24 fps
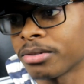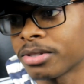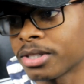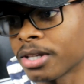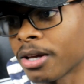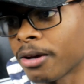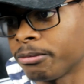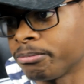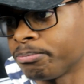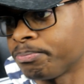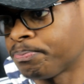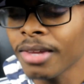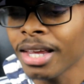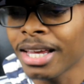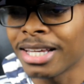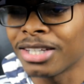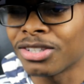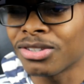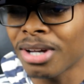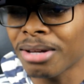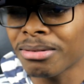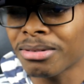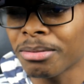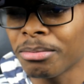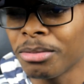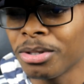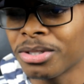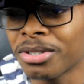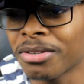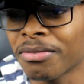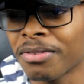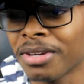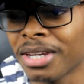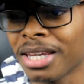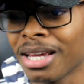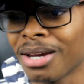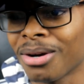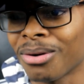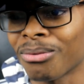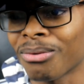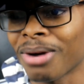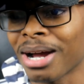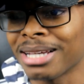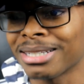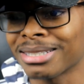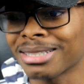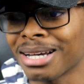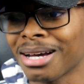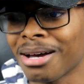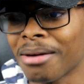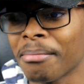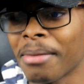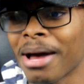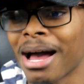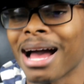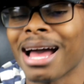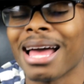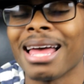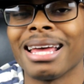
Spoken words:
So he dropped a music video, Rice Gum,